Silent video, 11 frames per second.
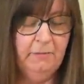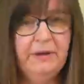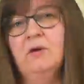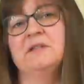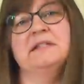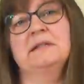
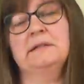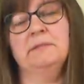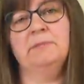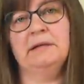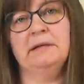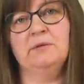because it
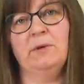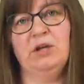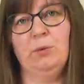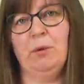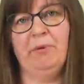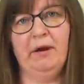disappears when
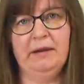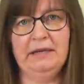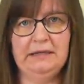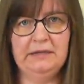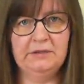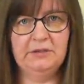you apply
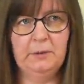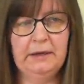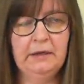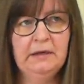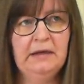heat to it.